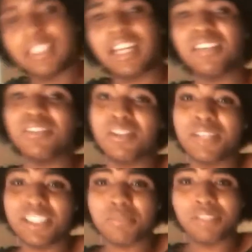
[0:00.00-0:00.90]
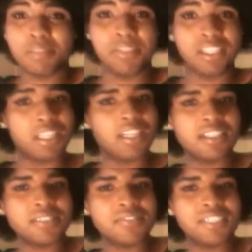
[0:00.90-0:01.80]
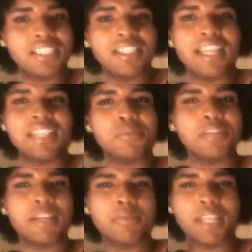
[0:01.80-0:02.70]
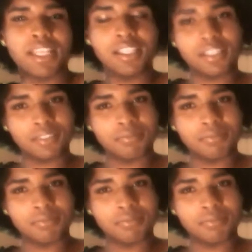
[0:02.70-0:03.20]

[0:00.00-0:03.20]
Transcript: I don't know. I just want to be loved. And that's what I'm like,